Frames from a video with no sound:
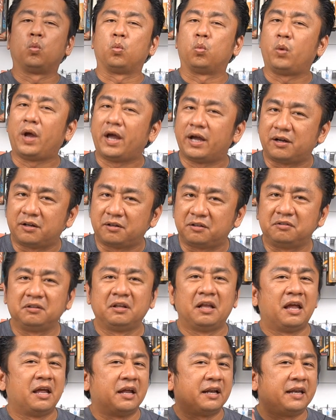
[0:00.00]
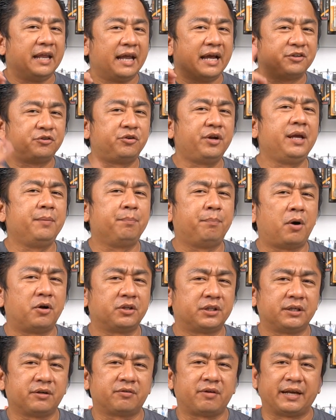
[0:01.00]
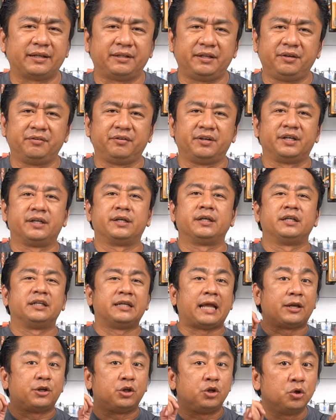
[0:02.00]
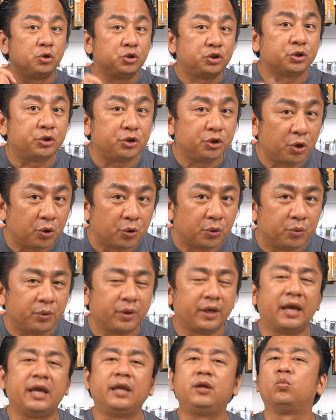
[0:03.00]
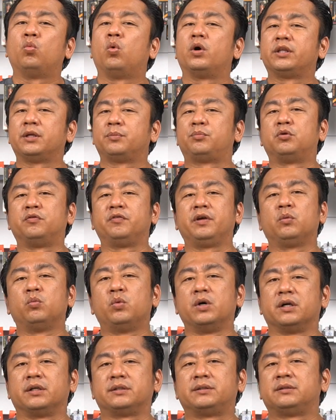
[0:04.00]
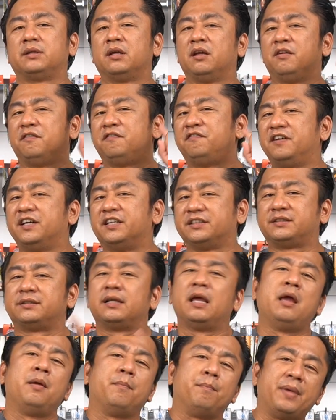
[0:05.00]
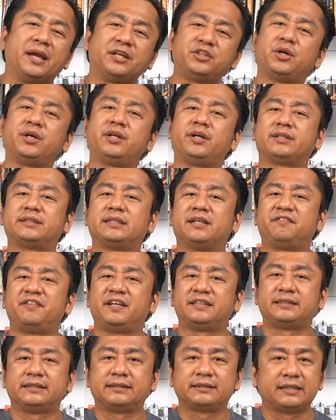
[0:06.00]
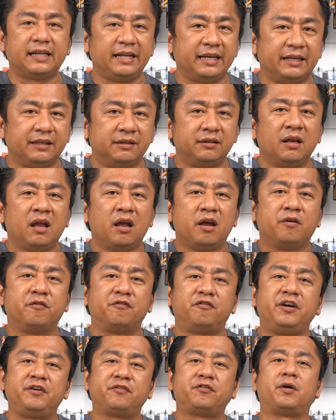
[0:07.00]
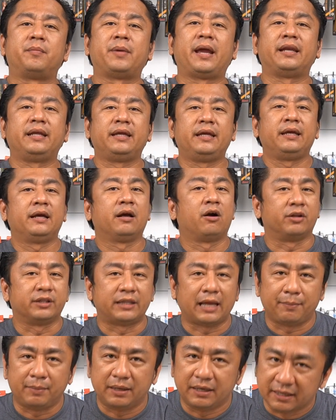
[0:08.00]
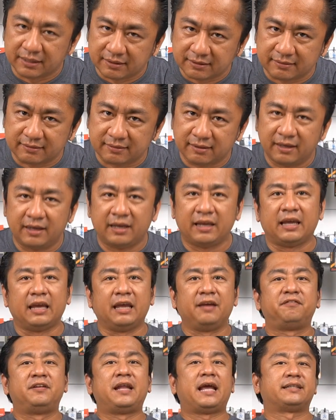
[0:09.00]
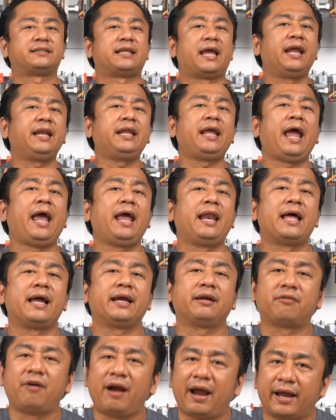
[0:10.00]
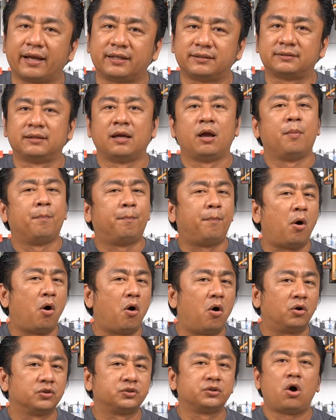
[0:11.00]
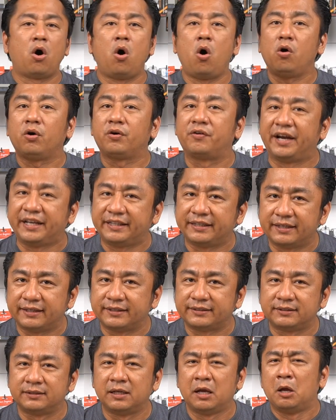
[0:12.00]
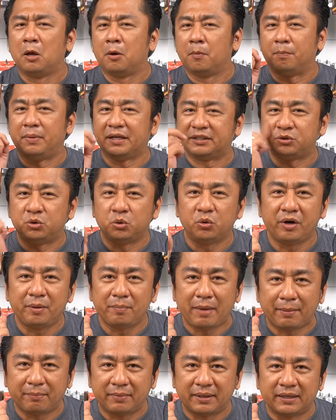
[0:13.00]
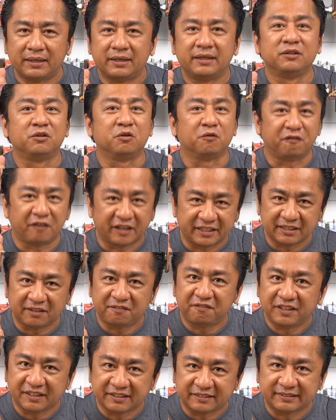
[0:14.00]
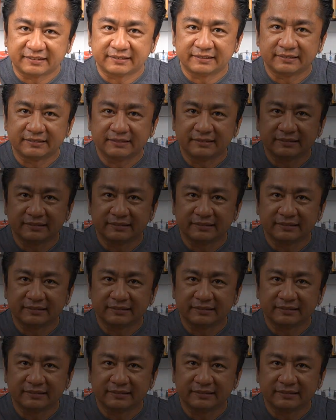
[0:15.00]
Well, there are 3 important criteria that you should know in waterproofing works. First, make sure your surface is clean, free from any contaminants. If there's any hairline cracks, pores or craters, please do remember to fix it first.